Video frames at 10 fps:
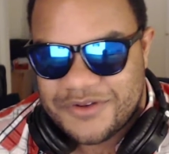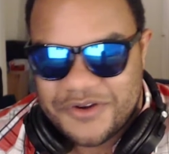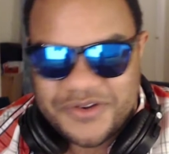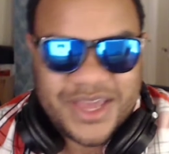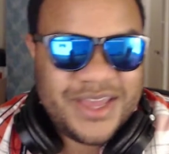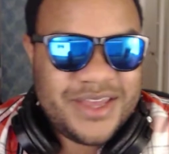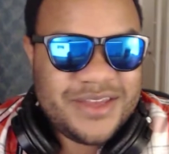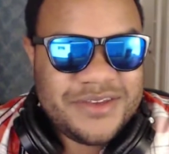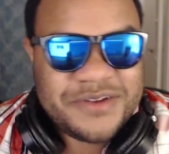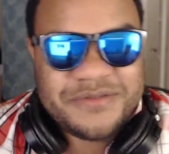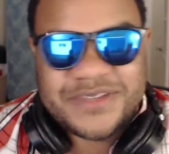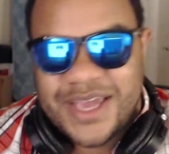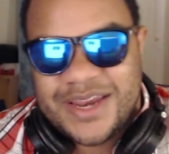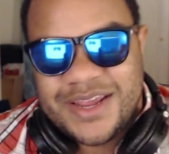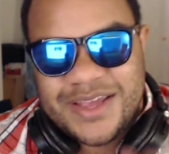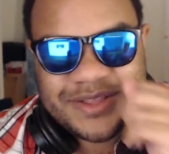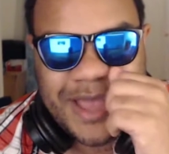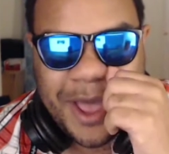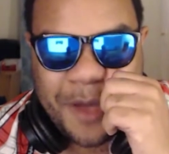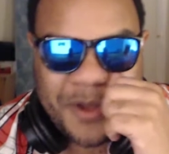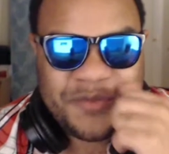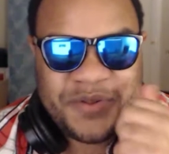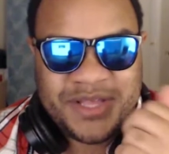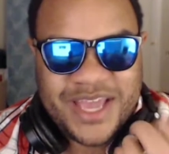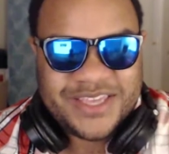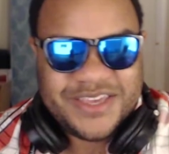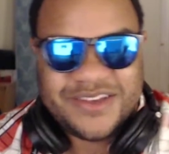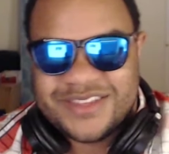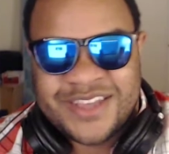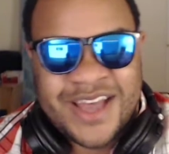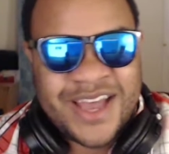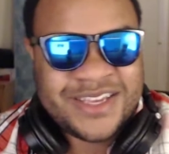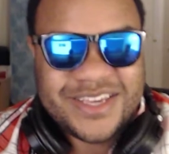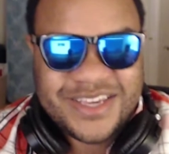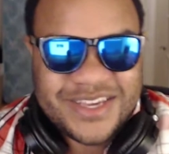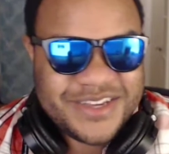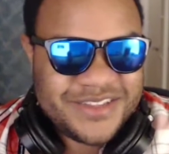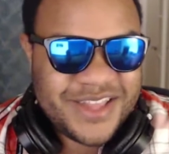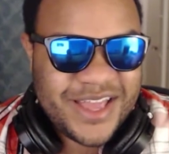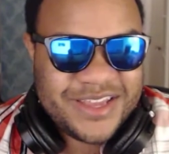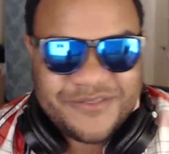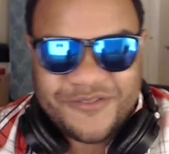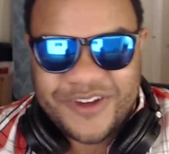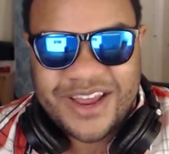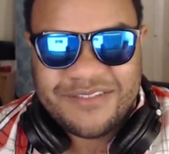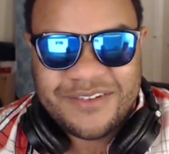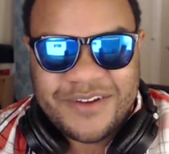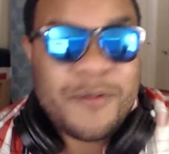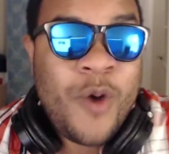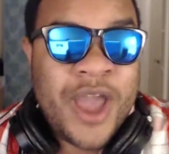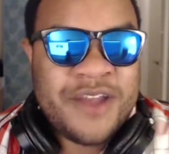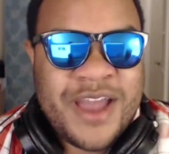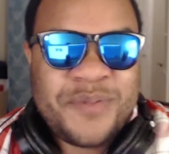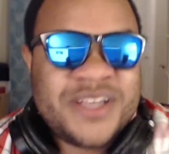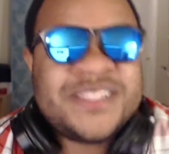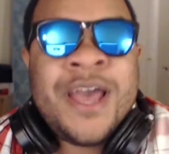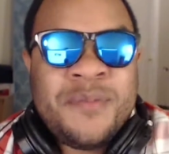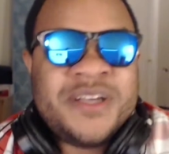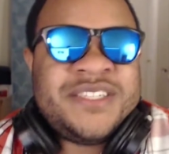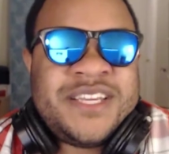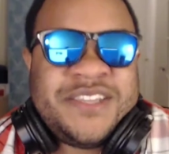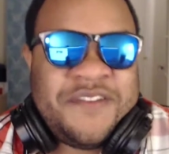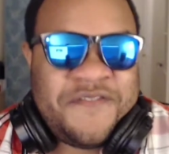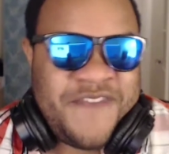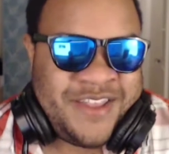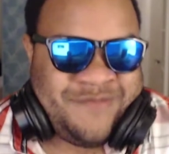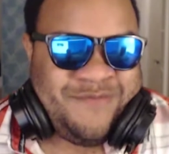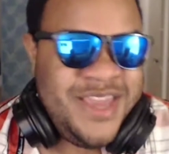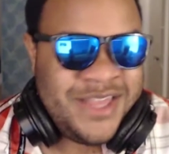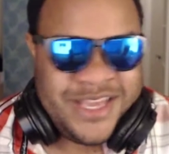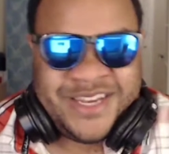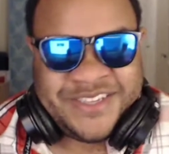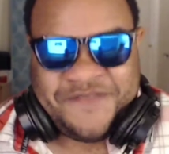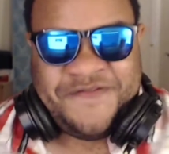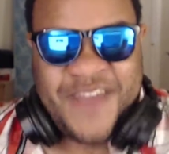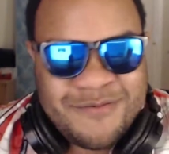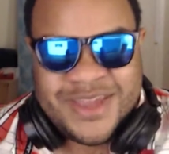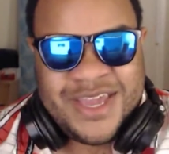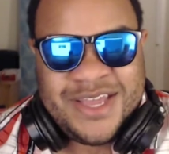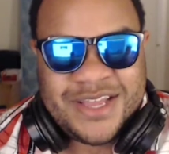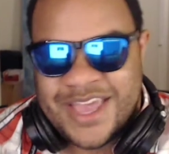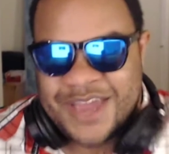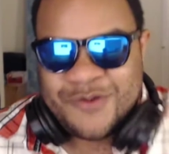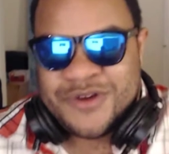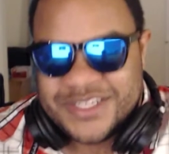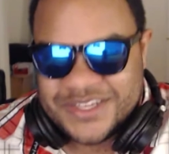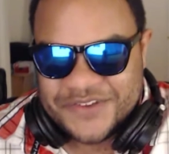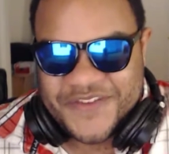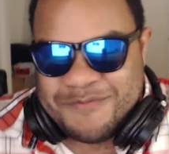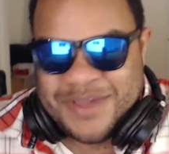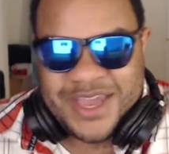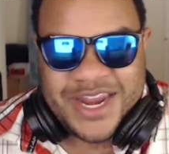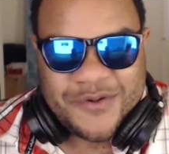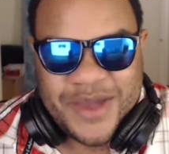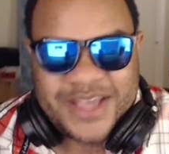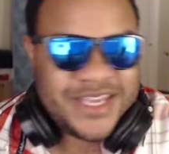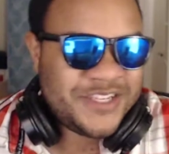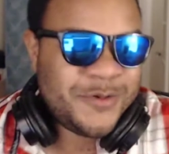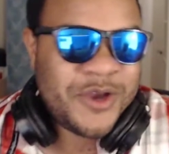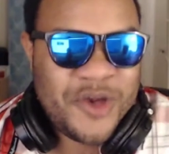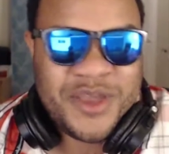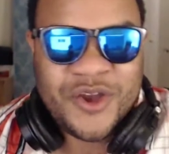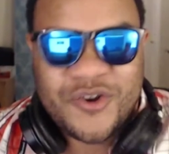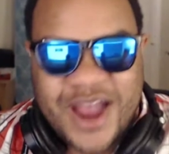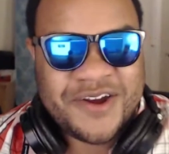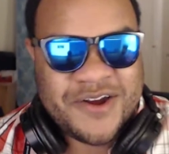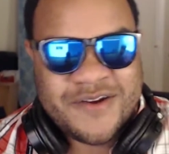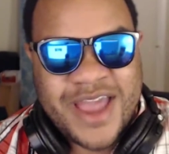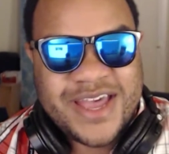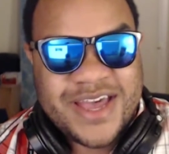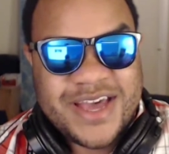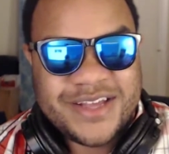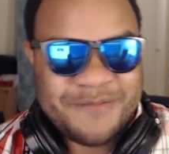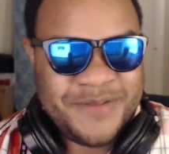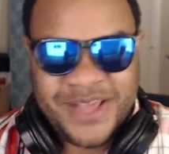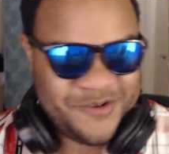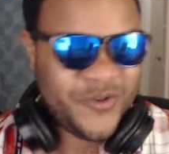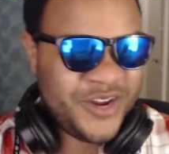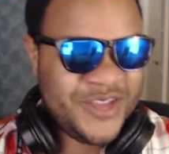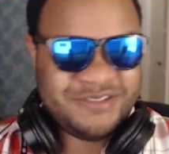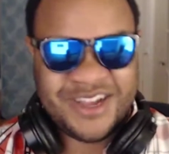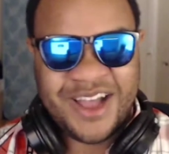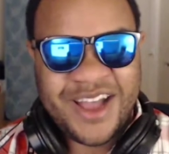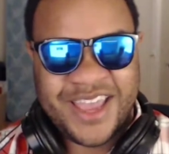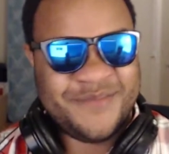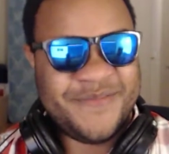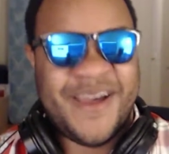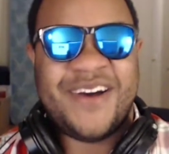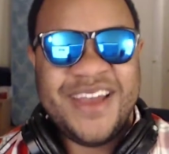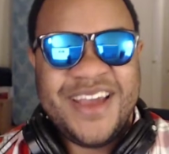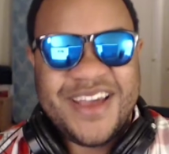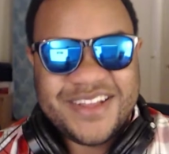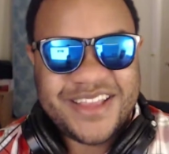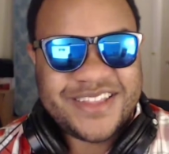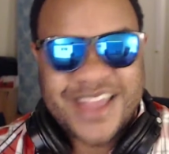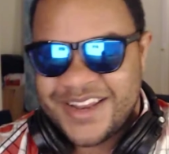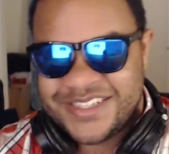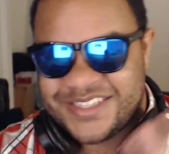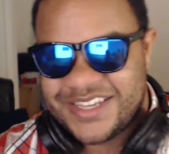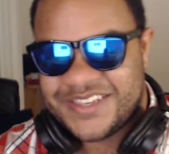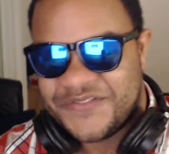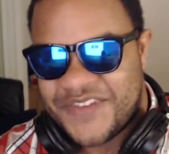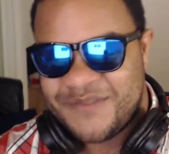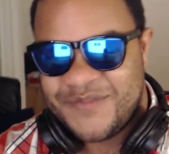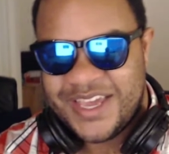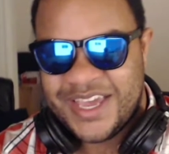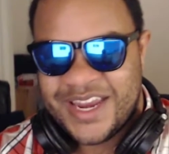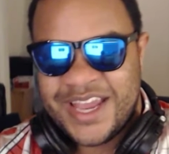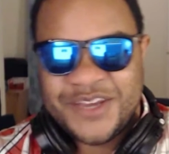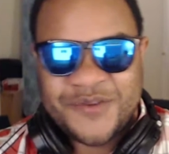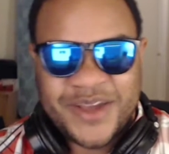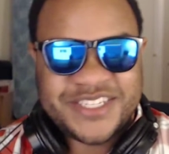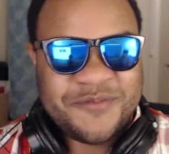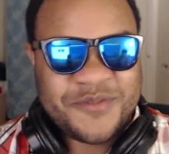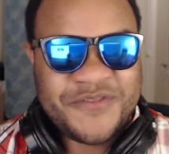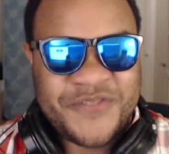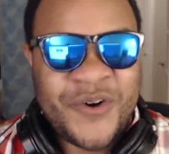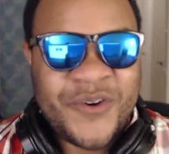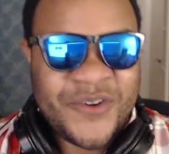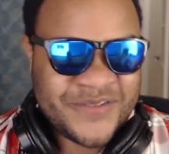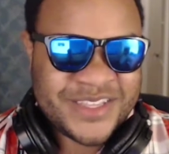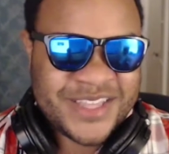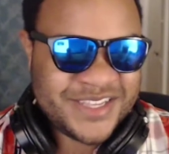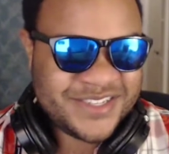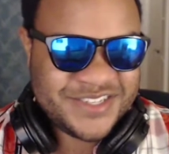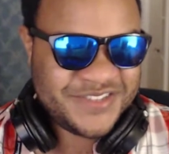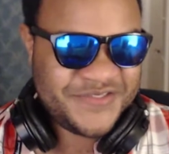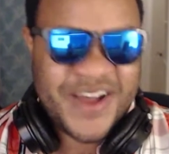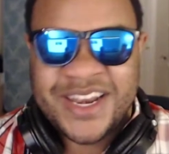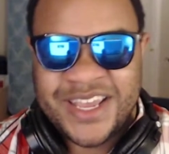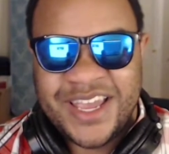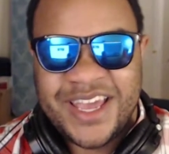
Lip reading: okay, you know what I'm saying? Like, I'll probably be like, yo, this guy, like, whatever. If I'm white, right? Because it doesn't affect me. Like, it doesn't offend me. Like, the N-word doesn't offend me in any way. It's like if someone called me a cracker, right? I'd be like, what are you talking about? Like, that just doesn't offend me in any way, shape, or form. Like, that's just funny.